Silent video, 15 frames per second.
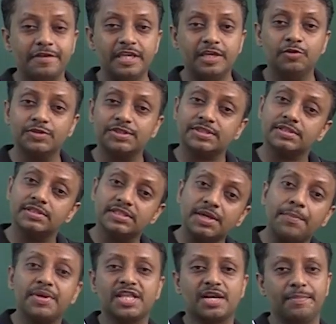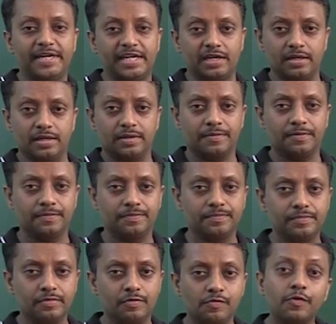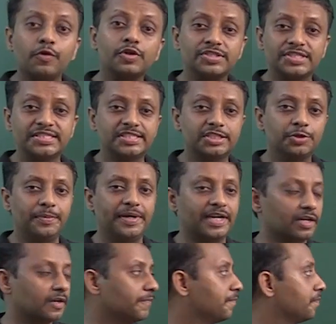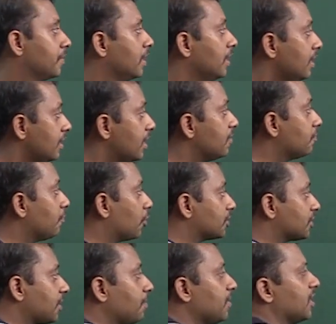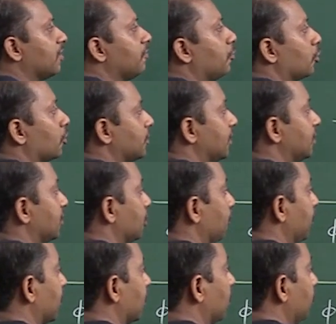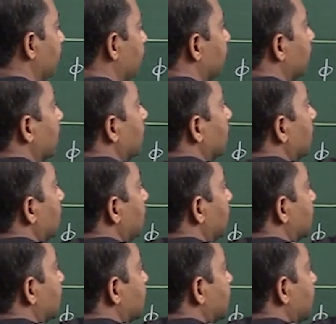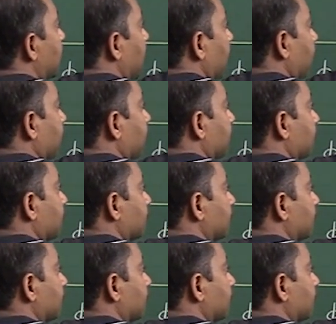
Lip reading: we use some other metal, photosensitive metal, then for some other photosensitive metal, this is the graph.